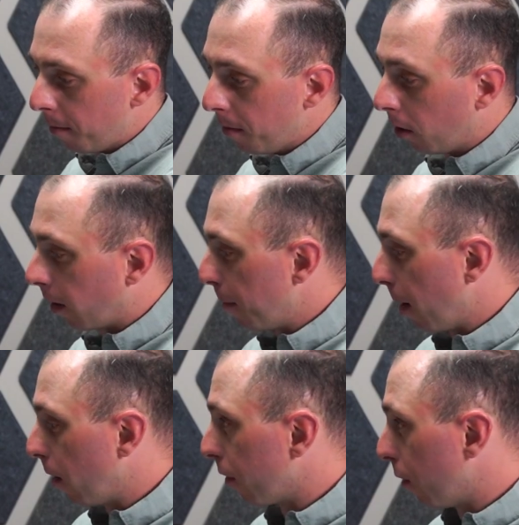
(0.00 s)
You look at
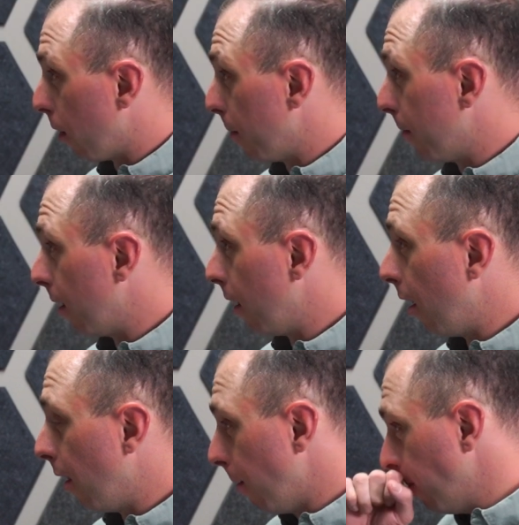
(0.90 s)
bail reform,
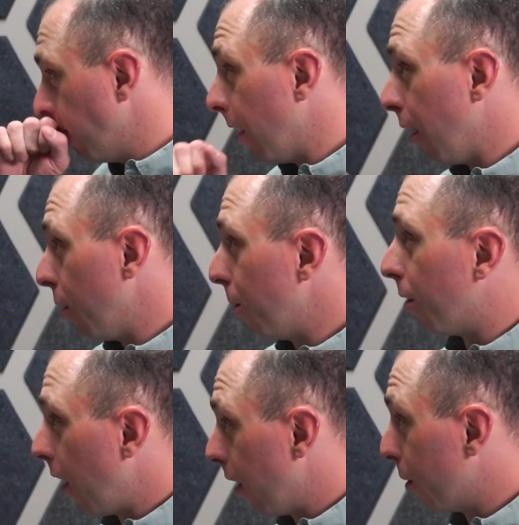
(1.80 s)
and whose
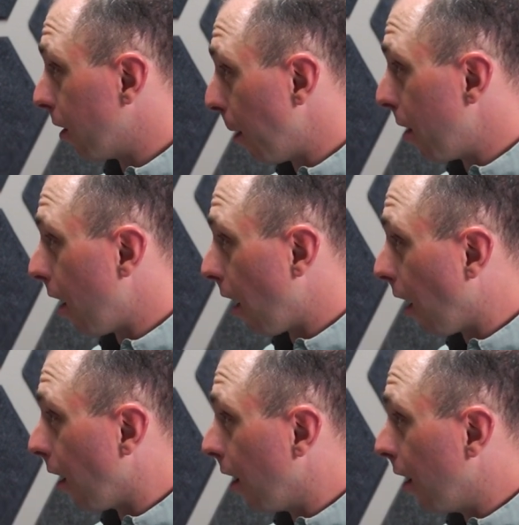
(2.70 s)
face was up there